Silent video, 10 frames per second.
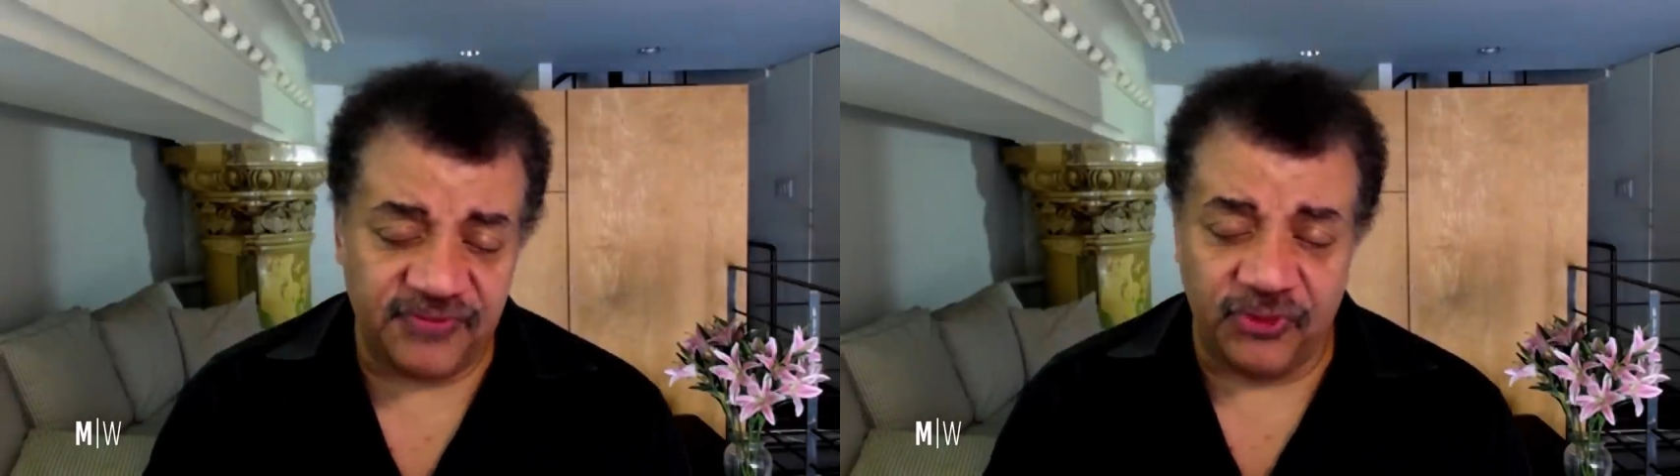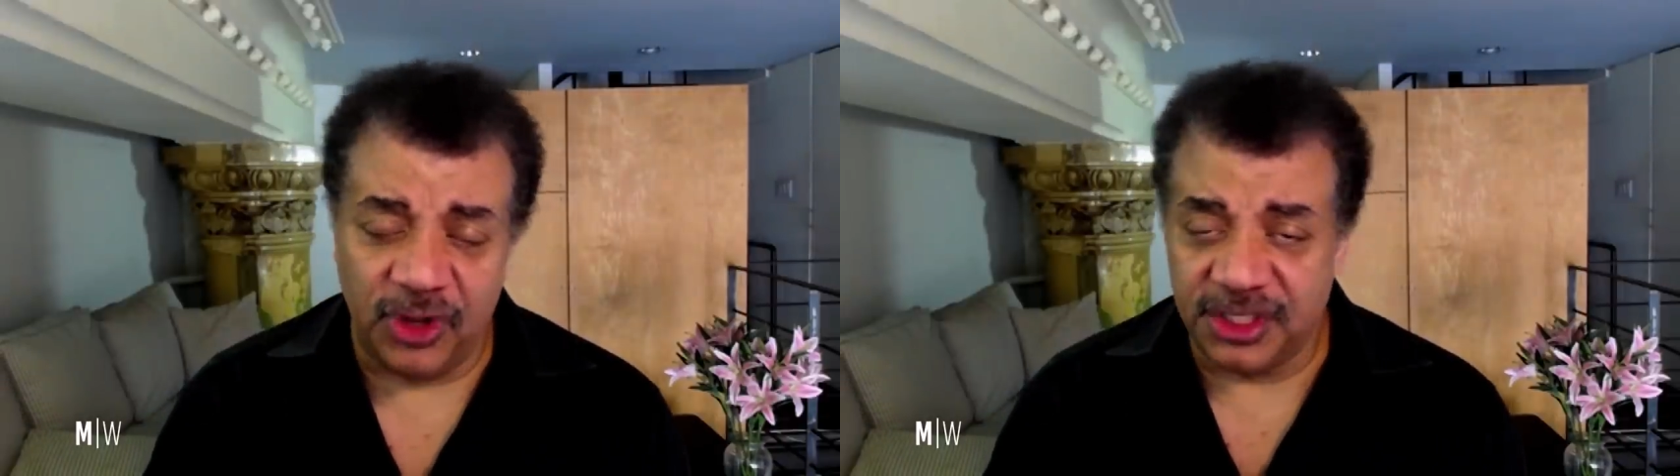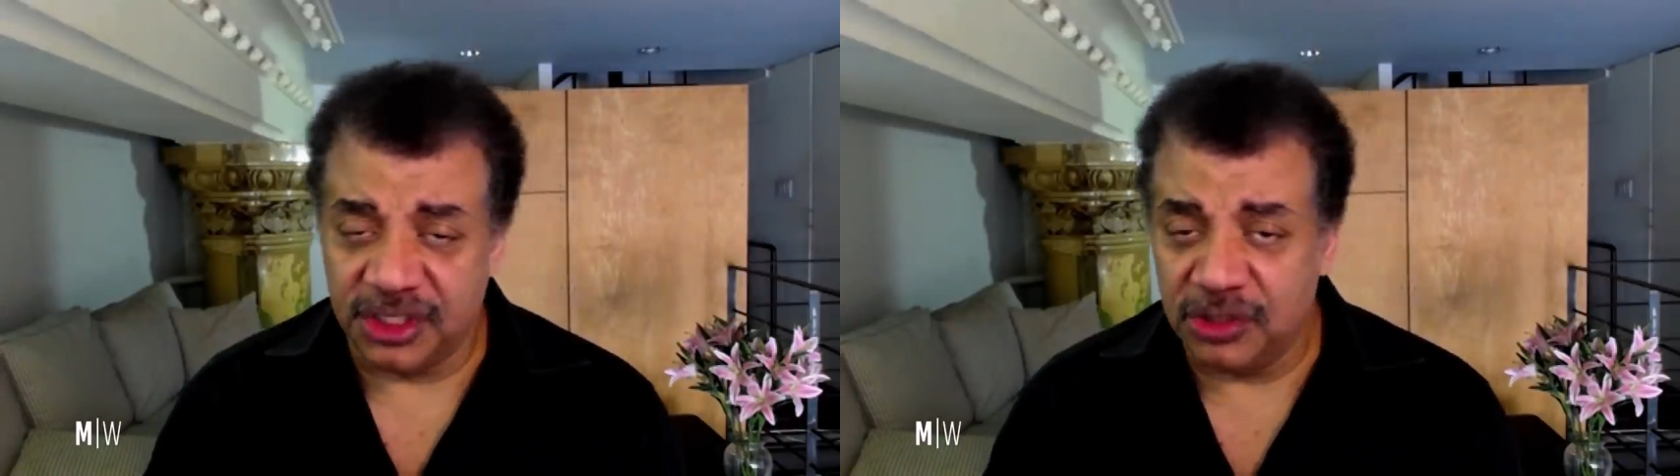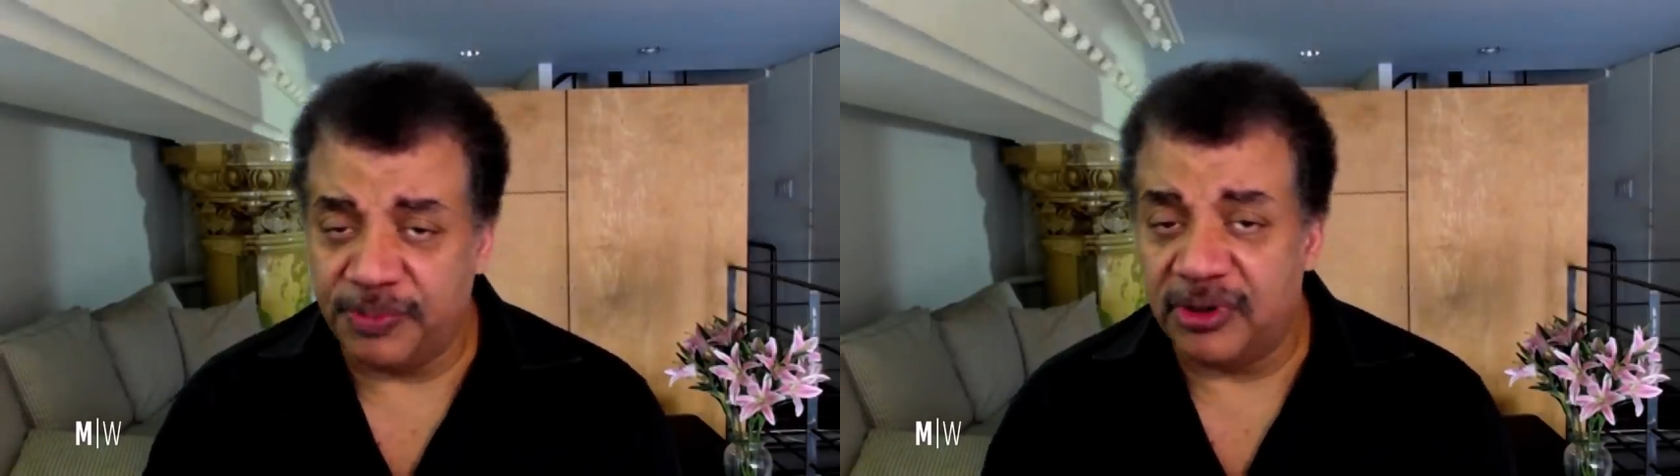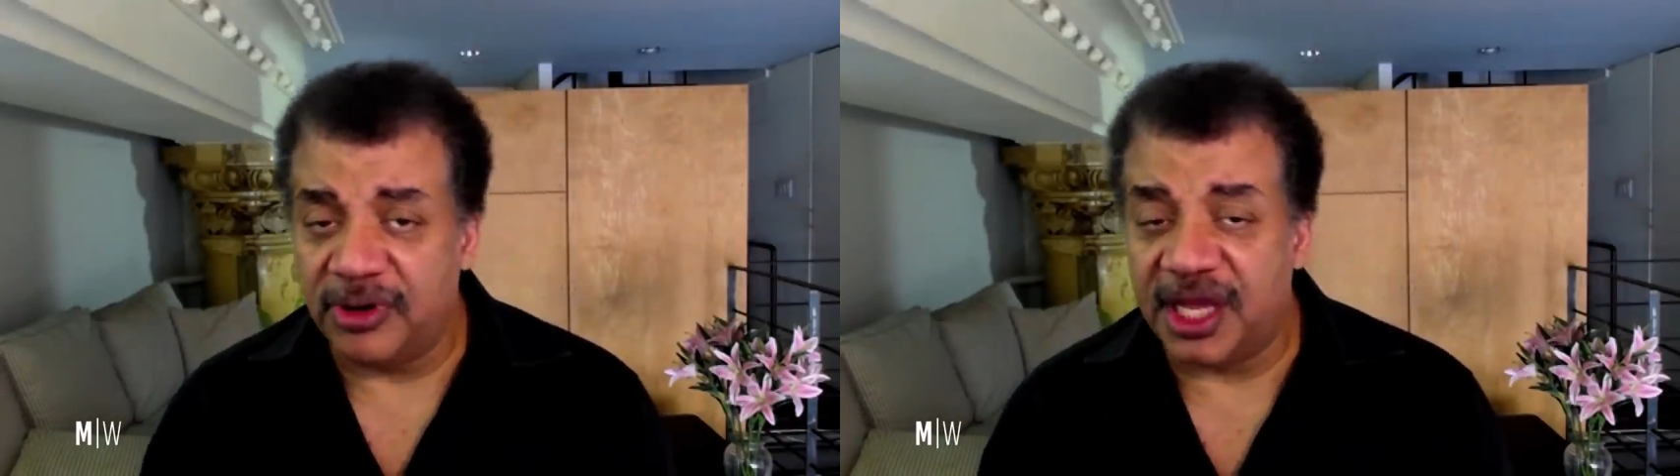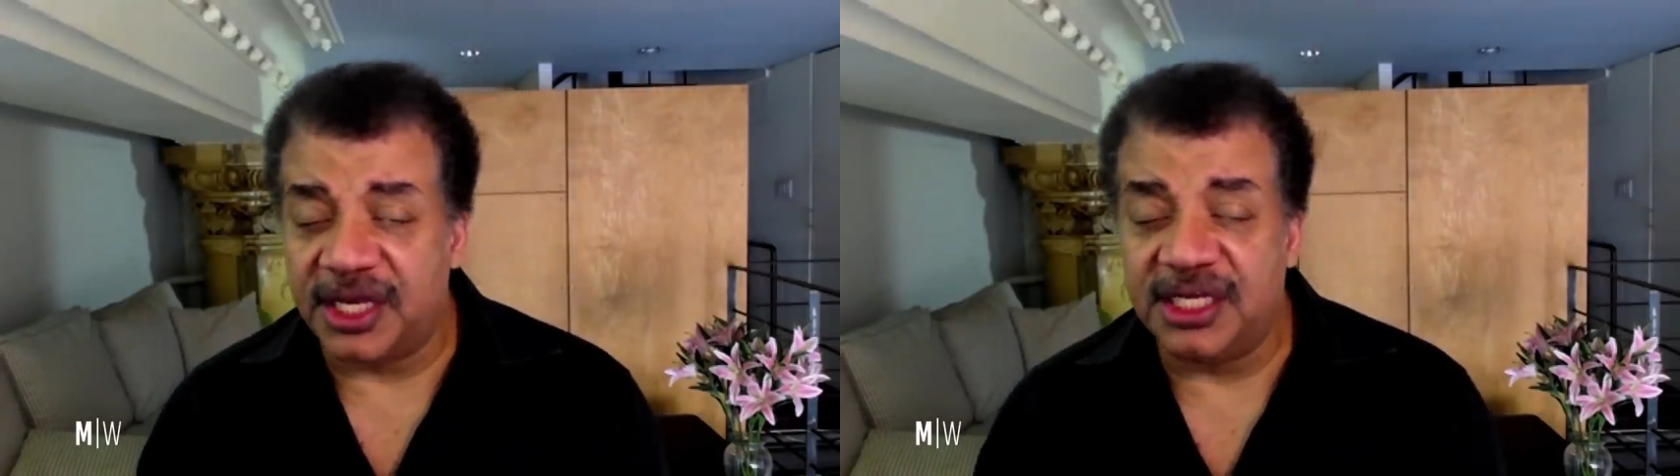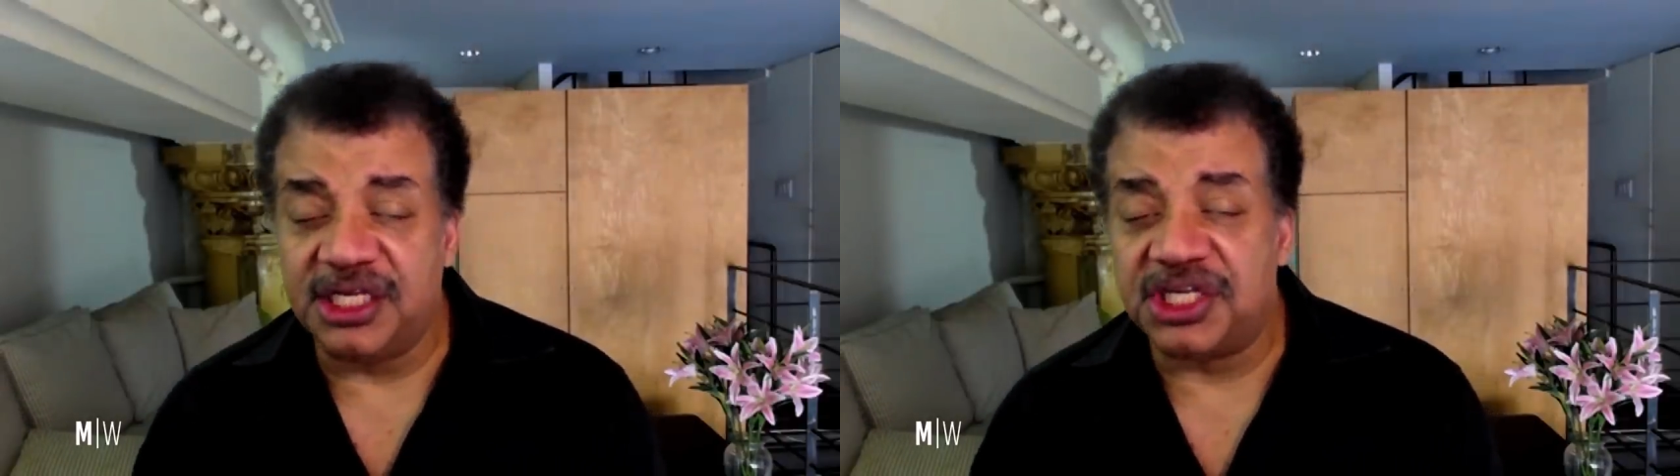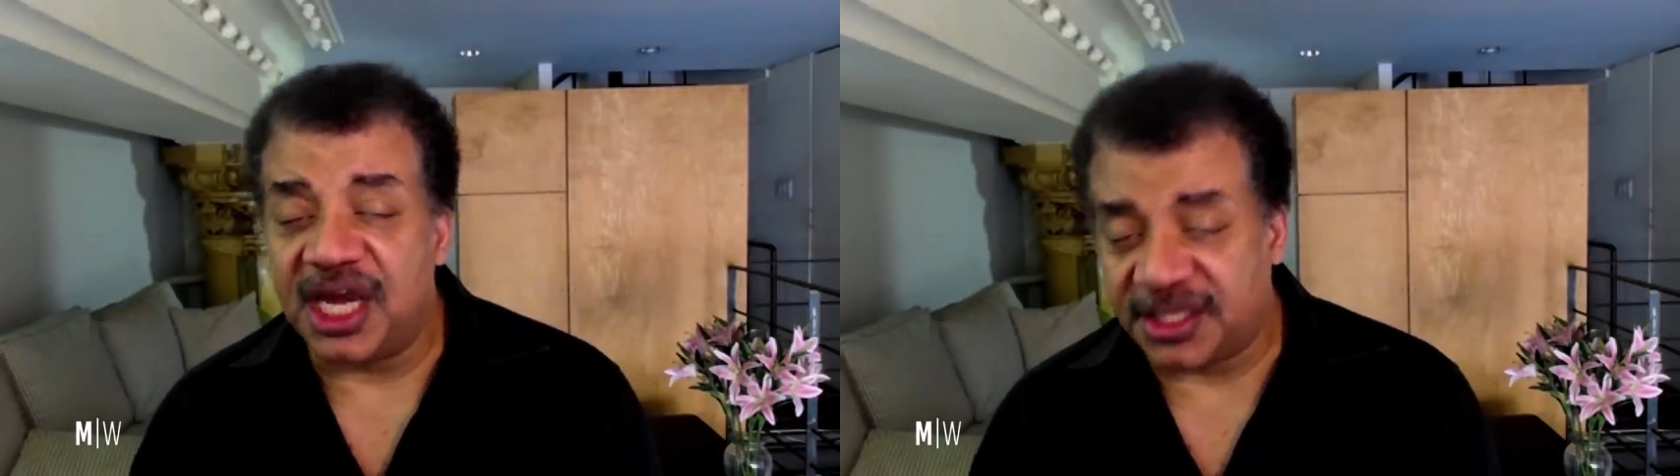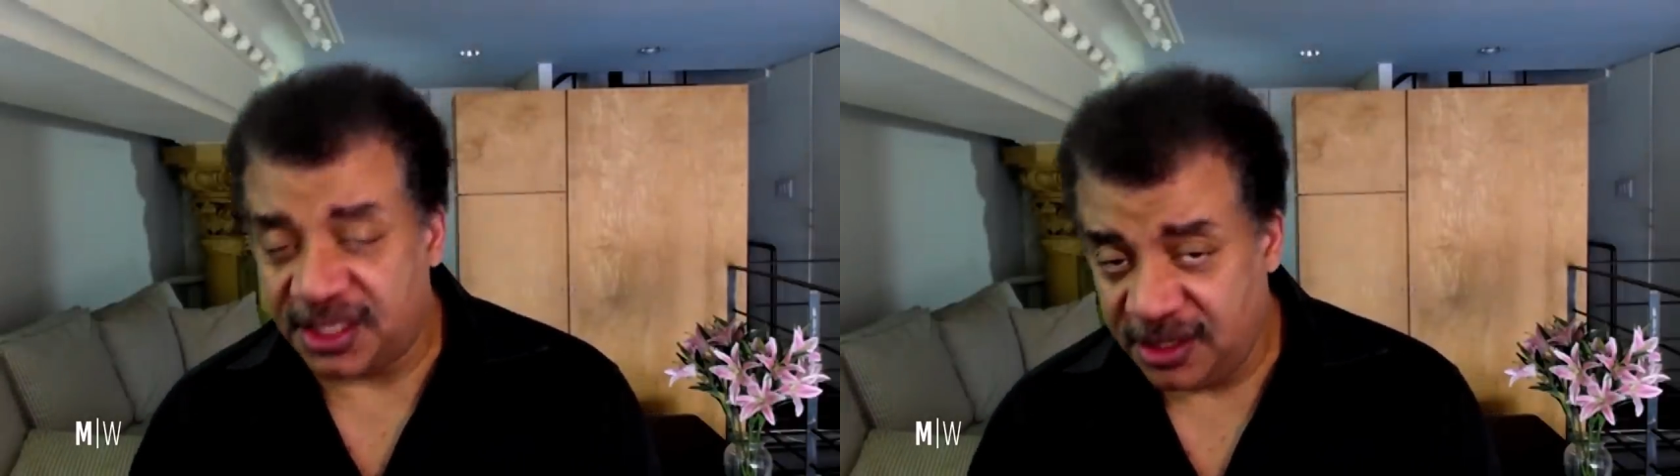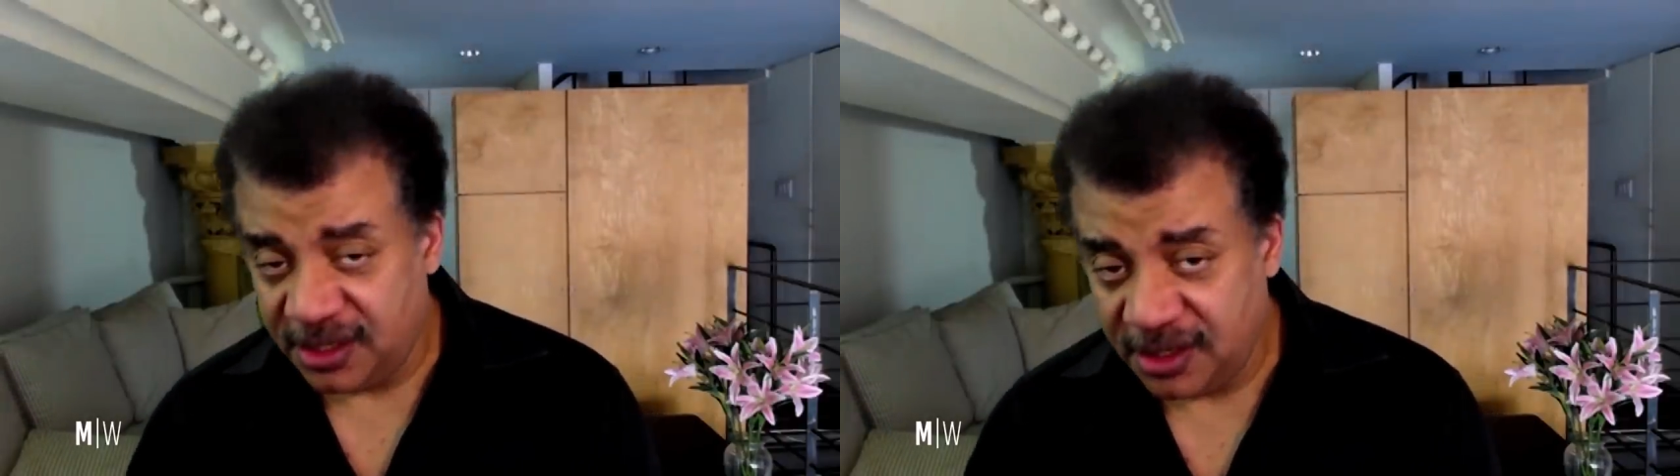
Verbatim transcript: fall into Jupiter, or get ejected